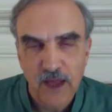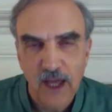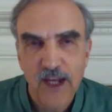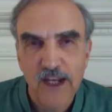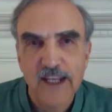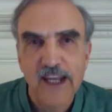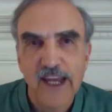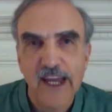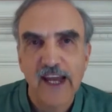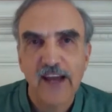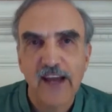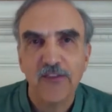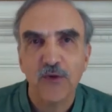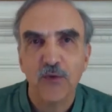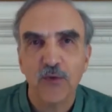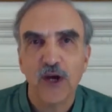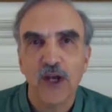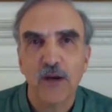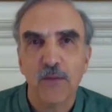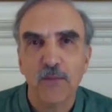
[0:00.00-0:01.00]
And he had the
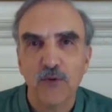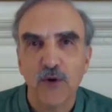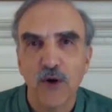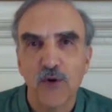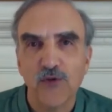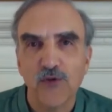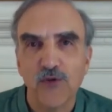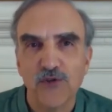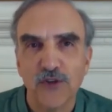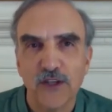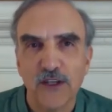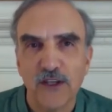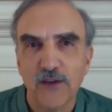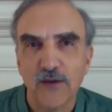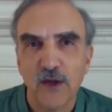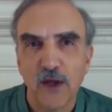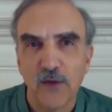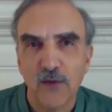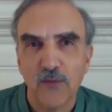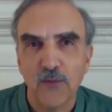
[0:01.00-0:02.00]
right approach and
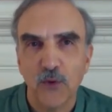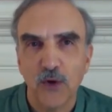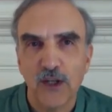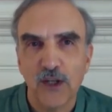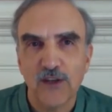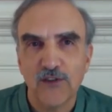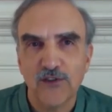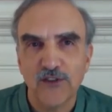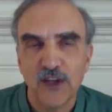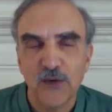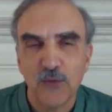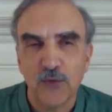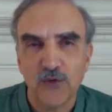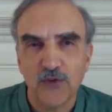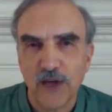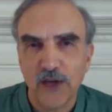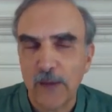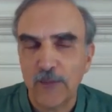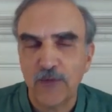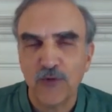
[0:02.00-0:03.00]
hit, and what he said
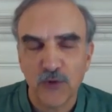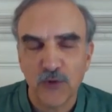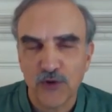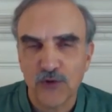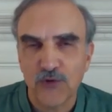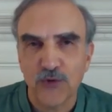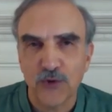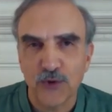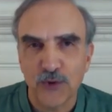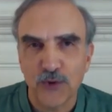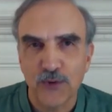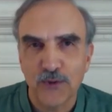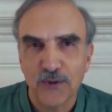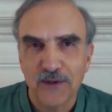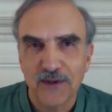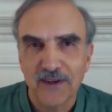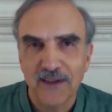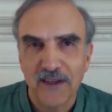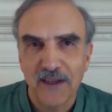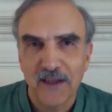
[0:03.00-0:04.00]
was absolutely true.
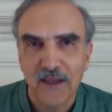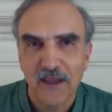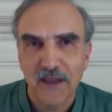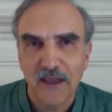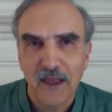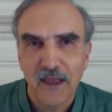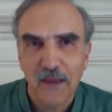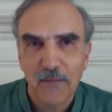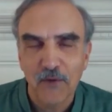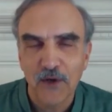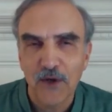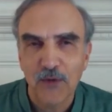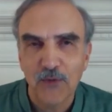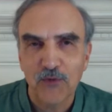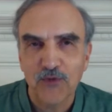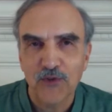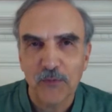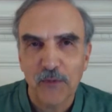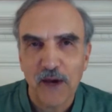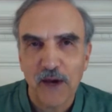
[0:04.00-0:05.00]
But it
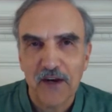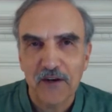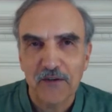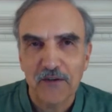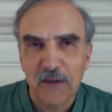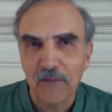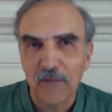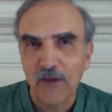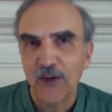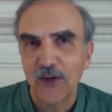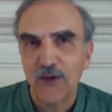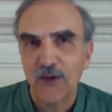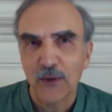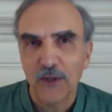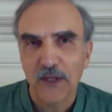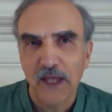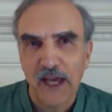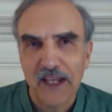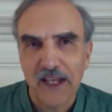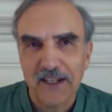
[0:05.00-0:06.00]
was a matter of, I'm not
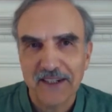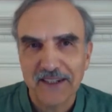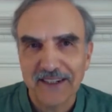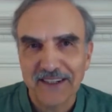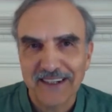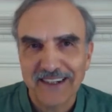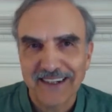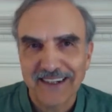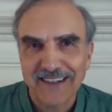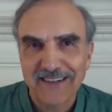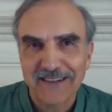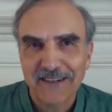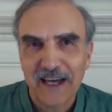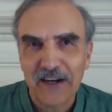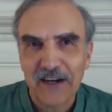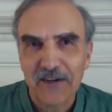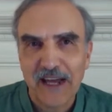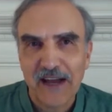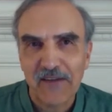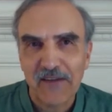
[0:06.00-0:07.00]
doing that. I
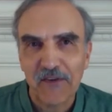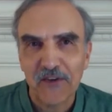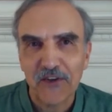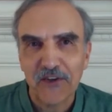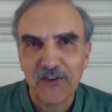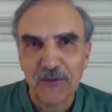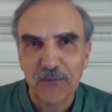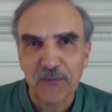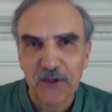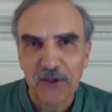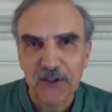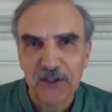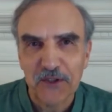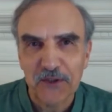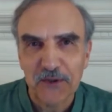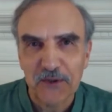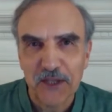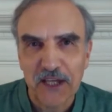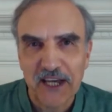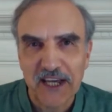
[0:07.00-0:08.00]
don't have the discipline to
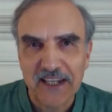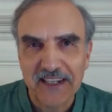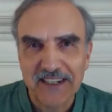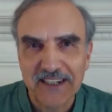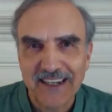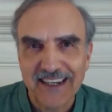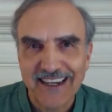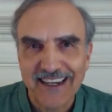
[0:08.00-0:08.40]
do that.